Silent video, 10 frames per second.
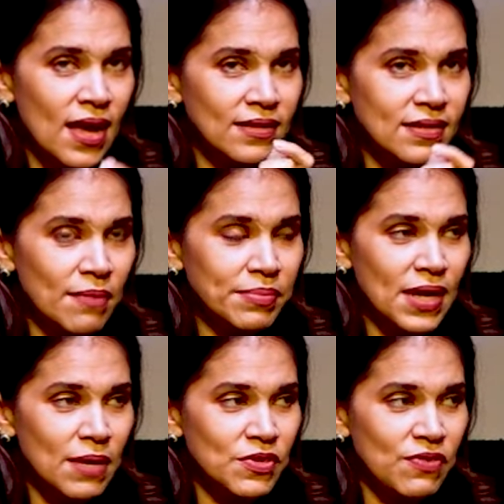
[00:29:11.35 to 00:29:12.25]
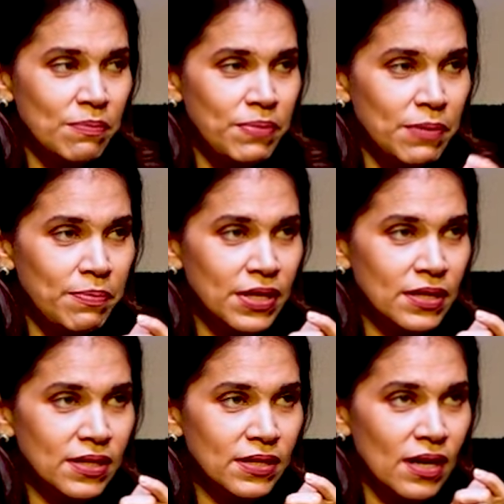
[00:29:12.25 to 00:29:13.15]
And sometimes when
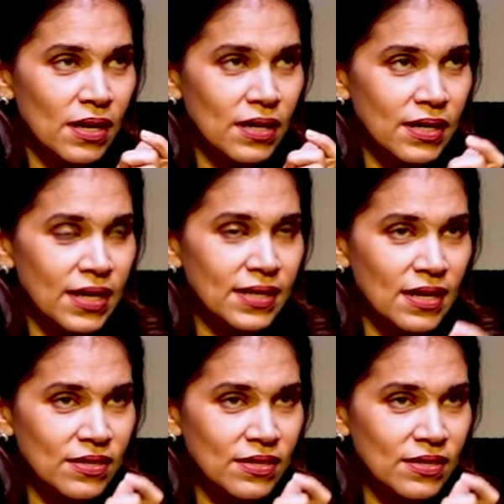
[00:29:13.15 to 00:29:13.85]
people correct